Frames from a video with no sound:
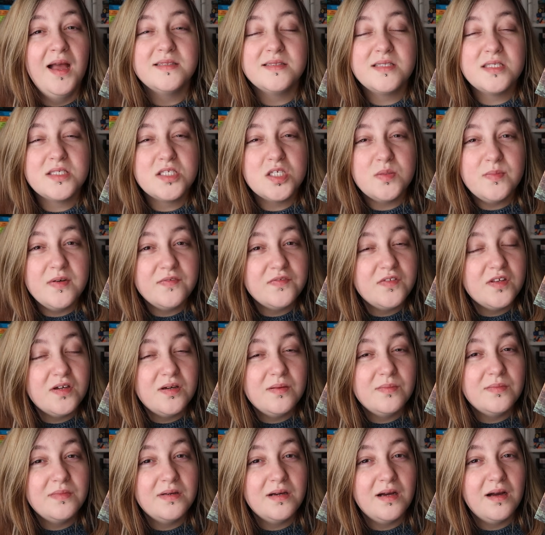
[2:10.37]
Some of
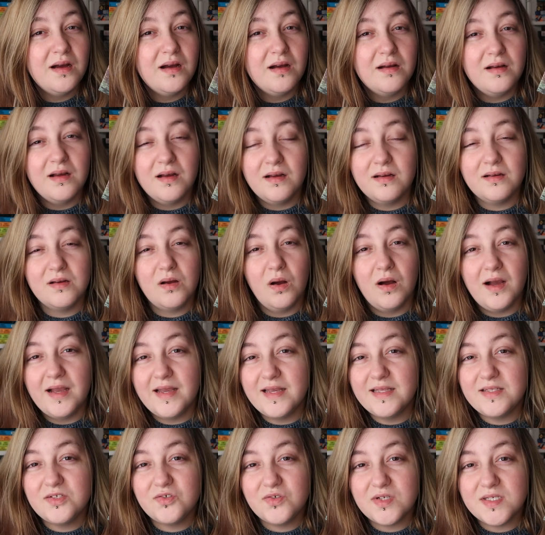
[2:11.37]
them are
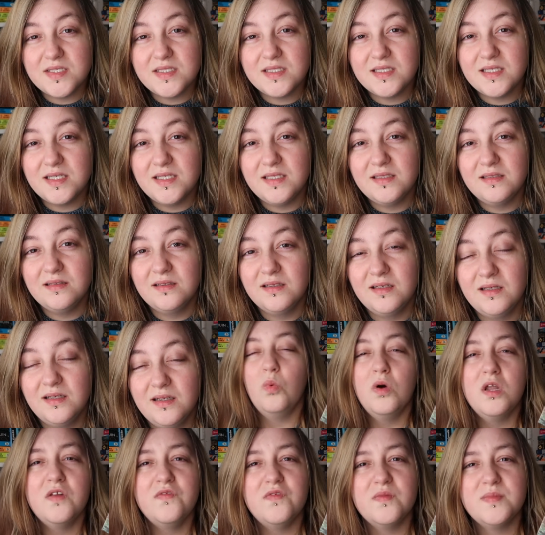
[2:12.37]
quite interesting.
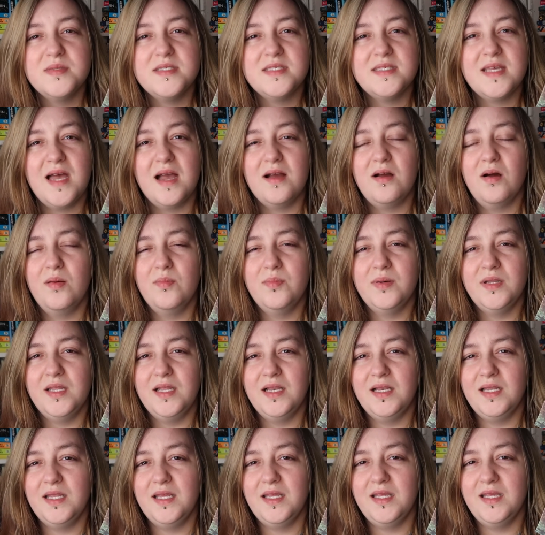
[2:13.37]
One of them is set
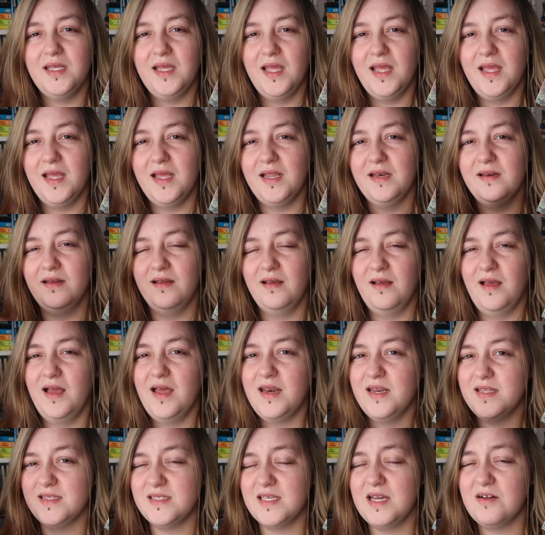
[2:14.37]
completely in
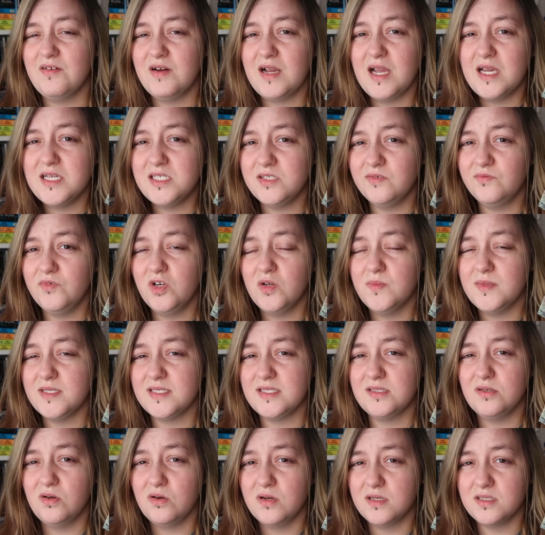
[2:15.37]
an interrogation room and
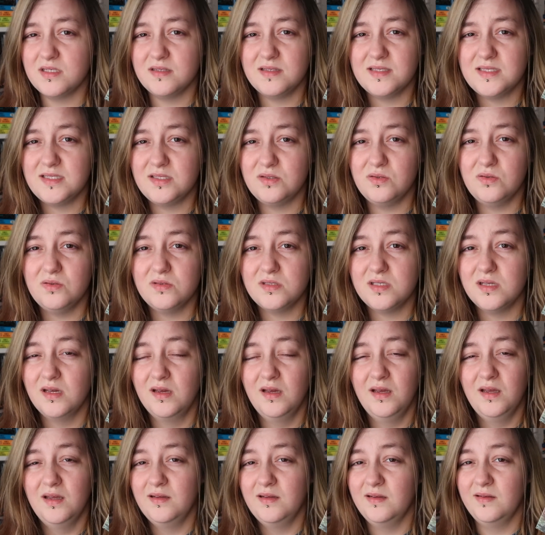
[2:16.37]
he's talking to this dude
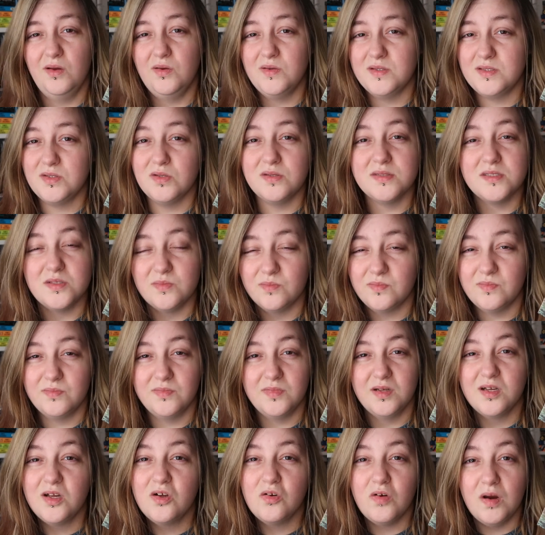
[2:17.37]
who's done
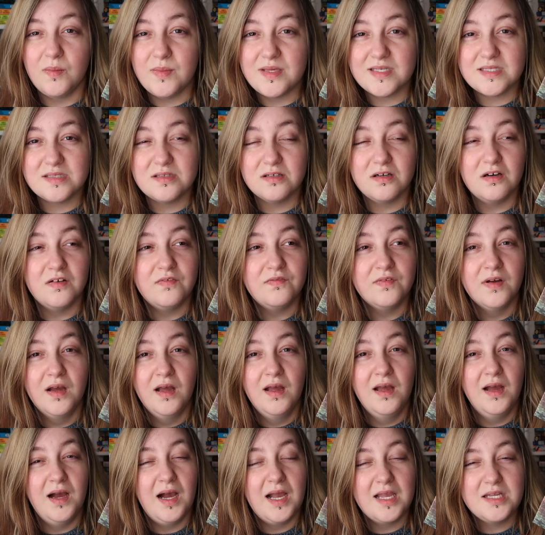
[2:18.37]
some creamy stuff.
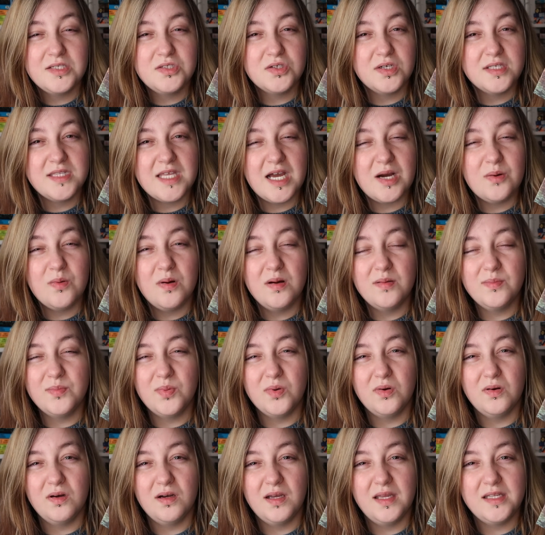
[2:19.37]
I enjoyed that one
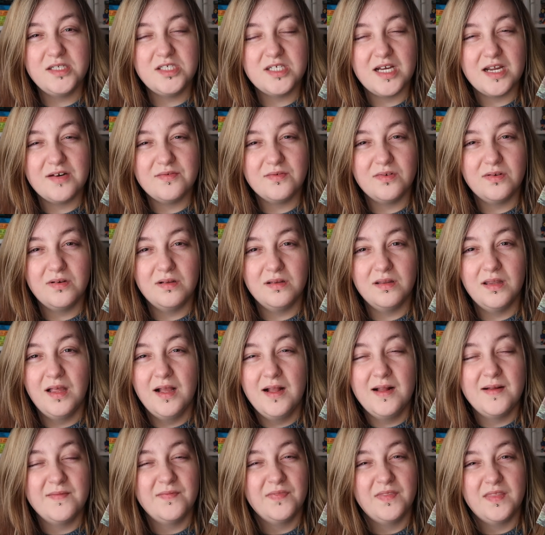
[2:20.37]
but in general
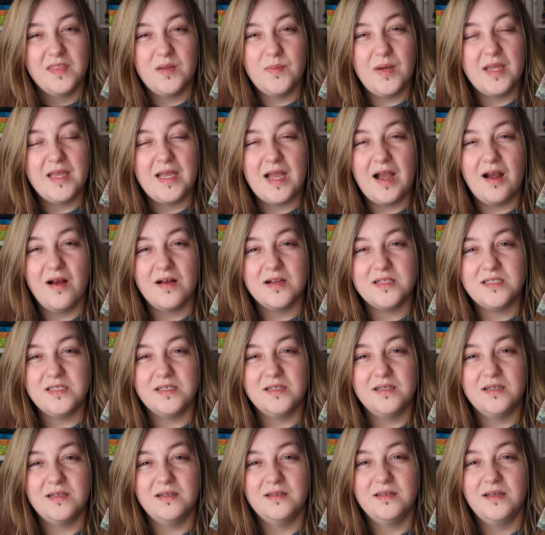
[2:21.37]
the main
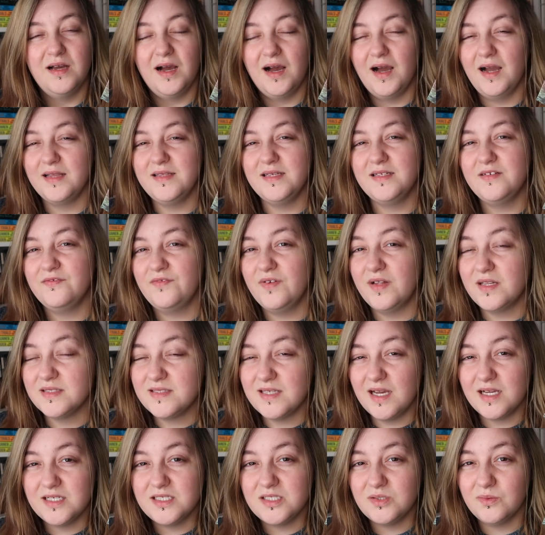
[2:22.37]
character I didn't feel
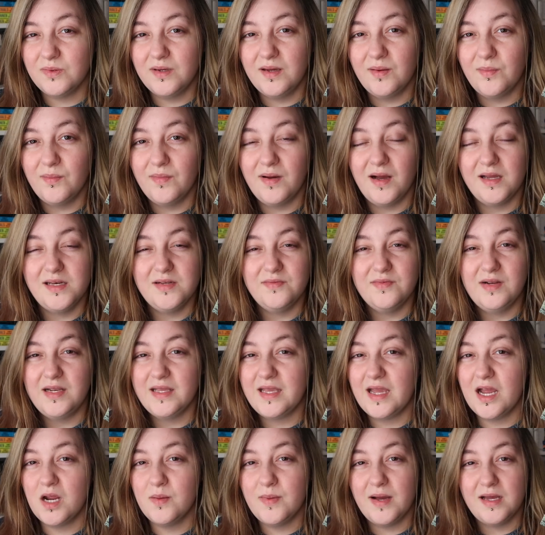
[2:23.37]
attached to him. I didn't really
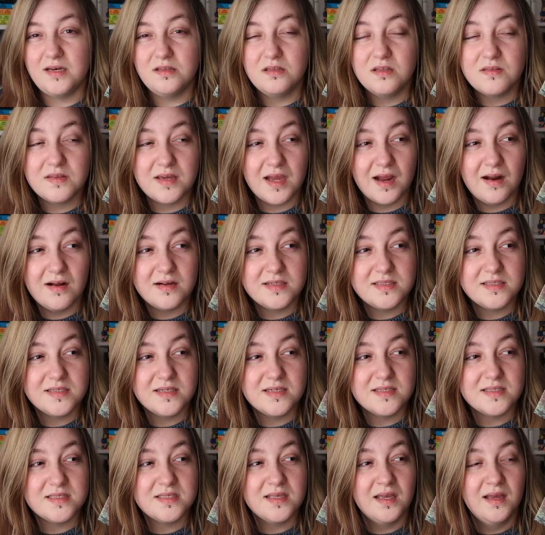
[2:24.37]
care about any of the
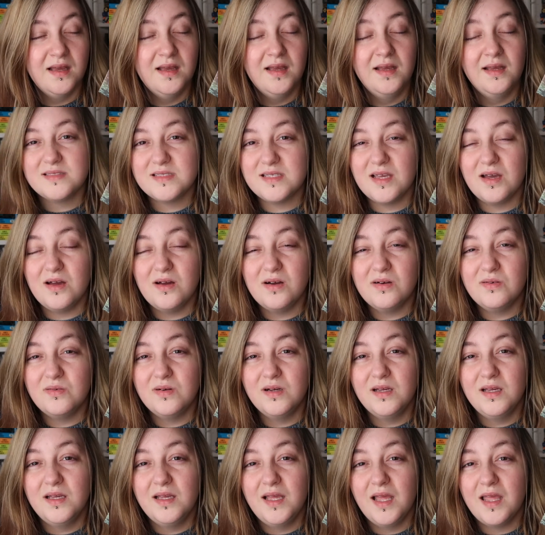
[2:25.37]
characters.
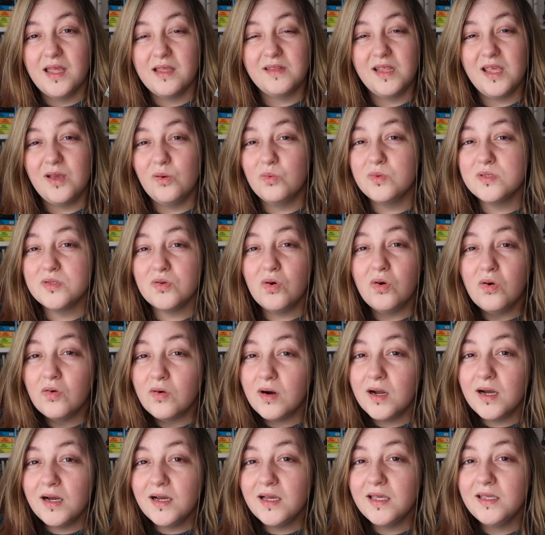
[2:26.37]
So it was
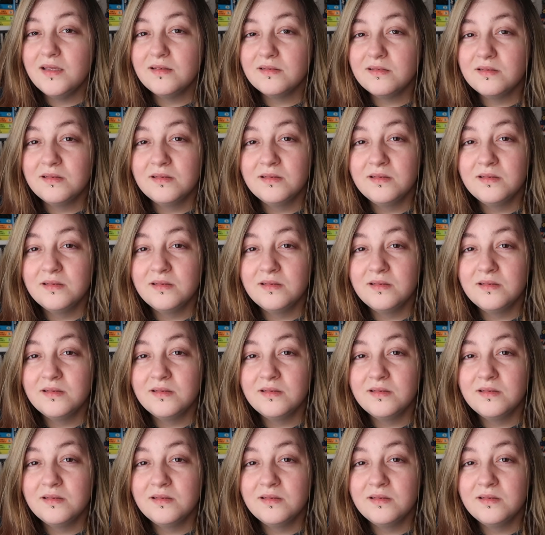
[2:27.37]
alright.